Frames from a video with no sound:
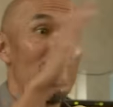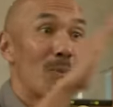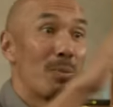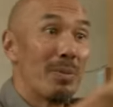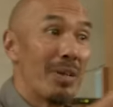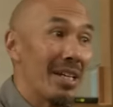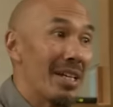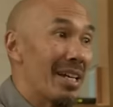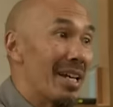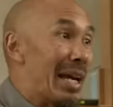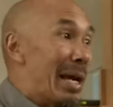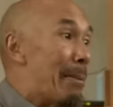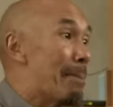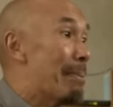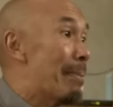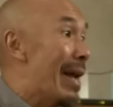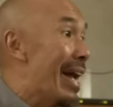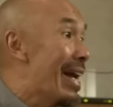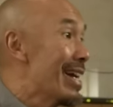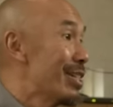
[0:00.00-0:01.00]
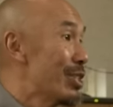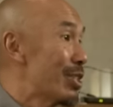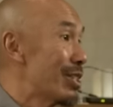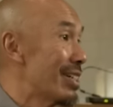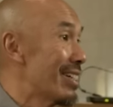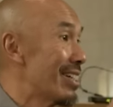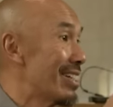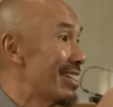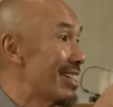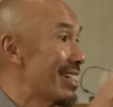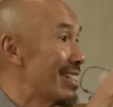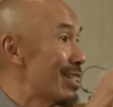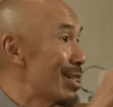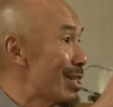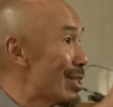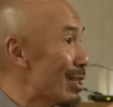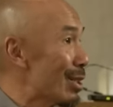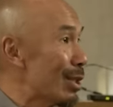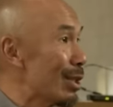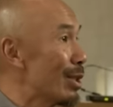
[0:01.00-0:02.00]
to be impatient and
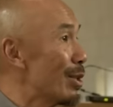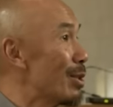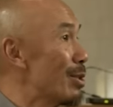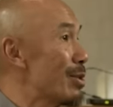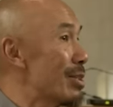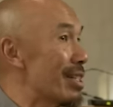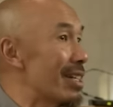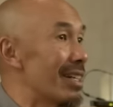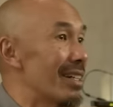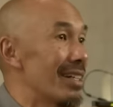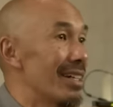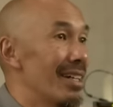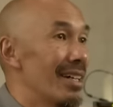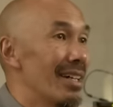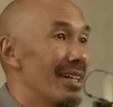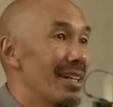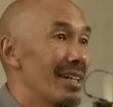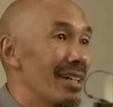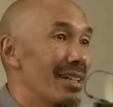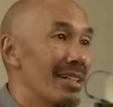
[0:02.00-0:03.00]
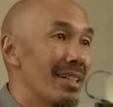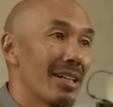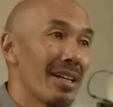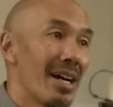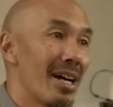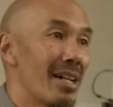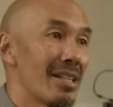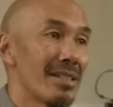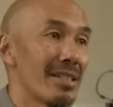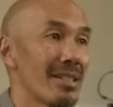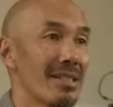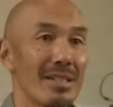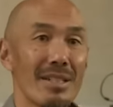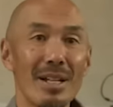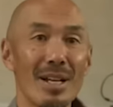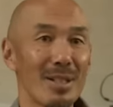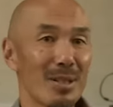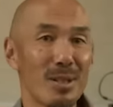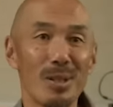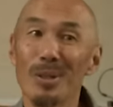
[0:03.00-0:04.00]
just lose it. You guys, let's
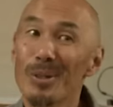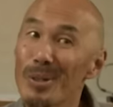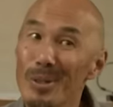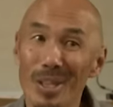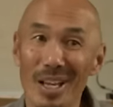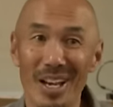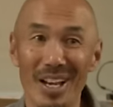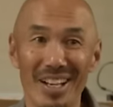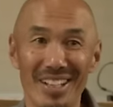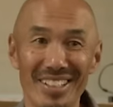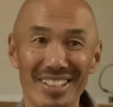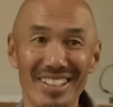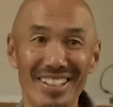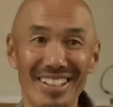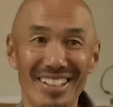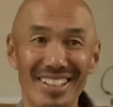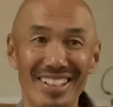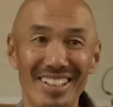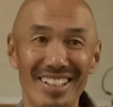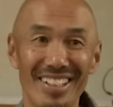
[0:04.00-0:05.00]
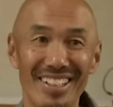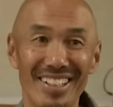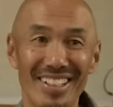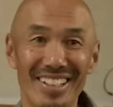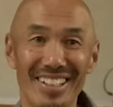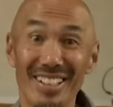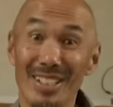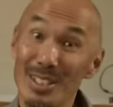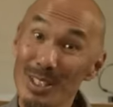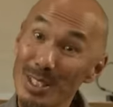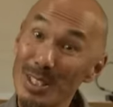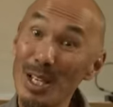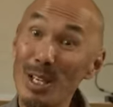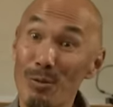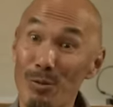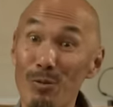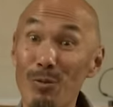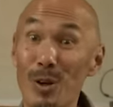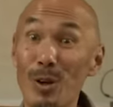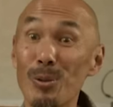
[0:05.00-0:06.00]
not do that. Let's stay
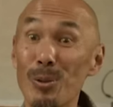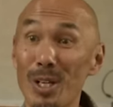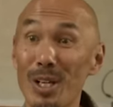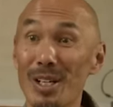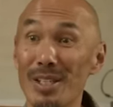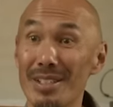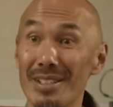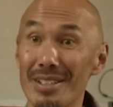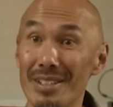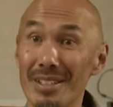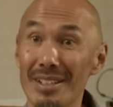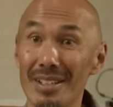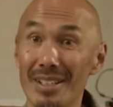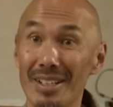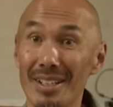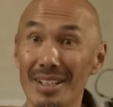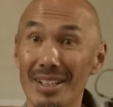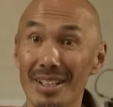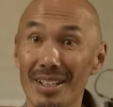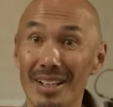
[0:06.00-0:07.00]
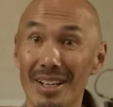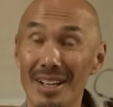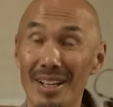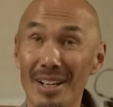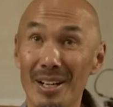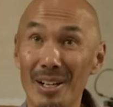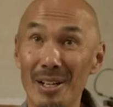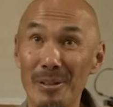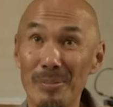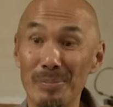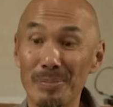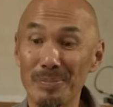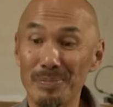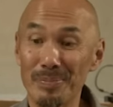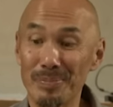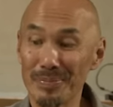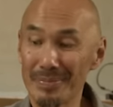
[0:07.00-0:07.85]
focused. Um,